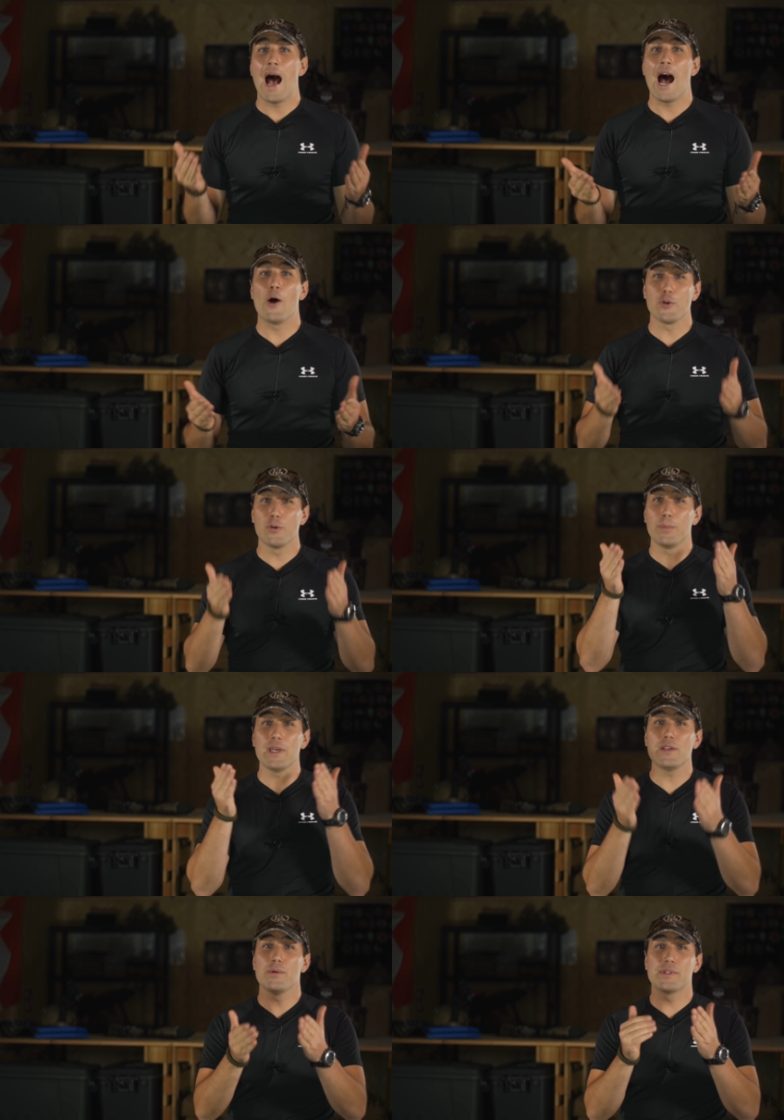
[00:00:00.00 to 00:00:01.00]
how you'll
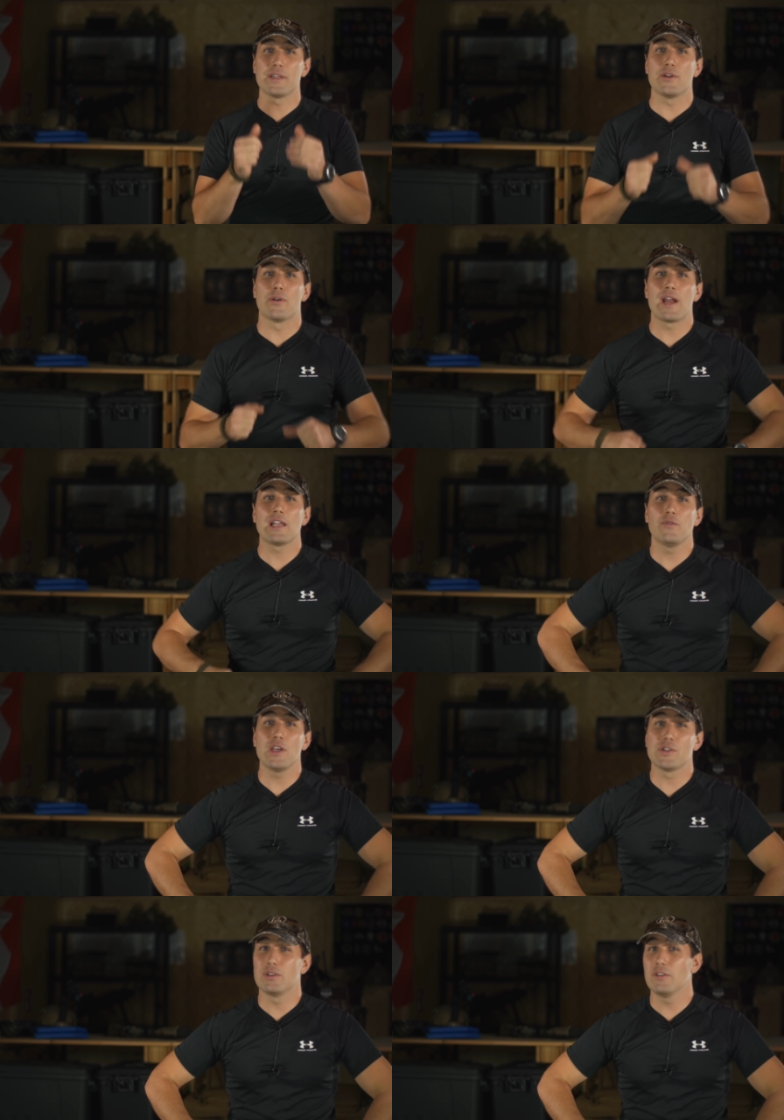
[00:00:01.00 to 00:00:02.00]
be using your night
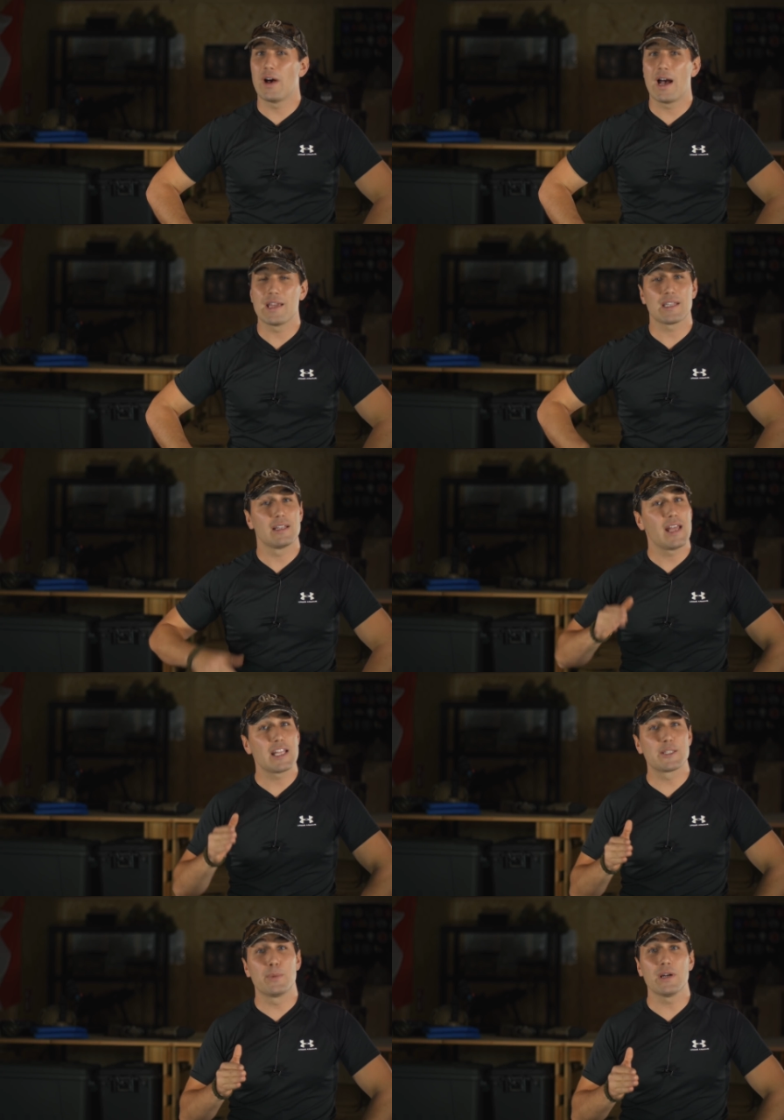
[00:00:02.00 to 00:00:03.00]
vision device,
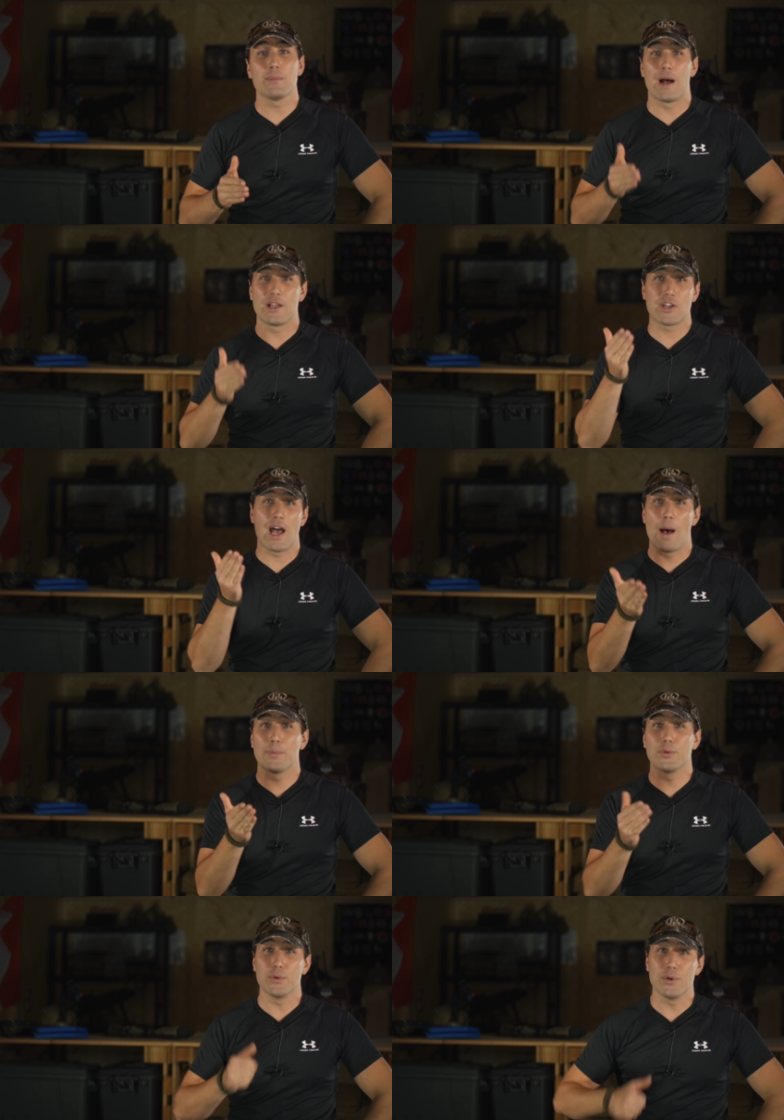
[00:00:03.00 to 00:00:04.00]
that's pretty much
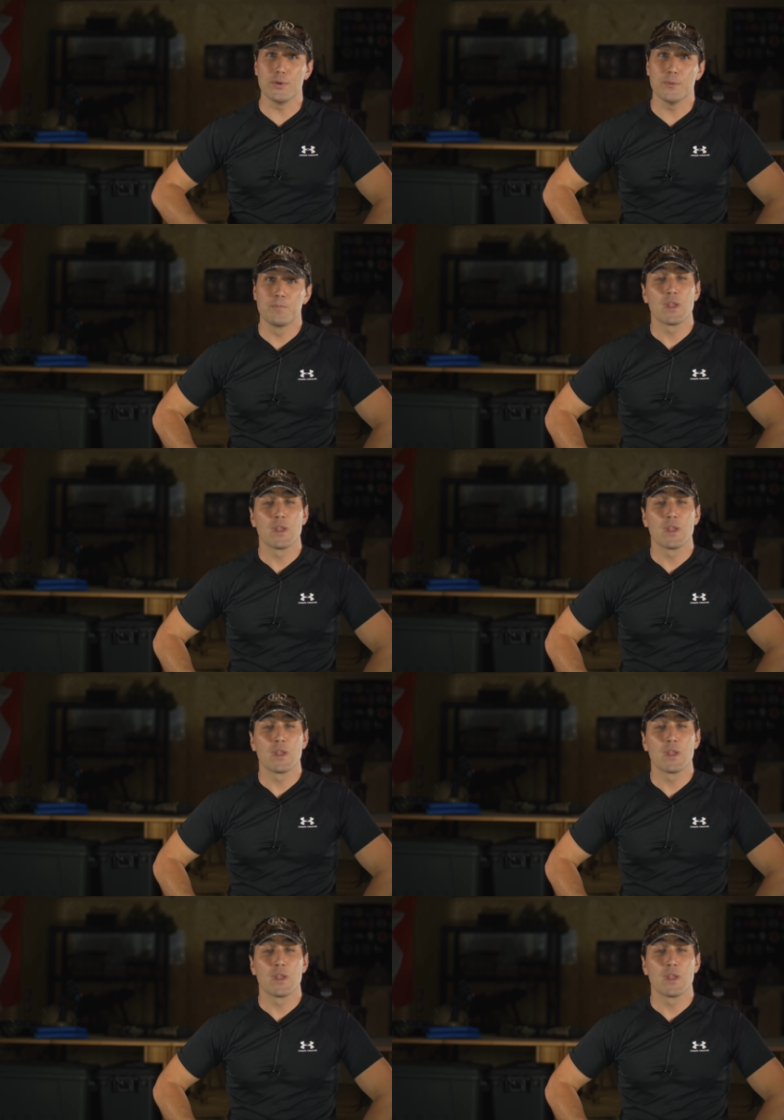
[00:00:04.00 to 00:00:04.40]
up to you.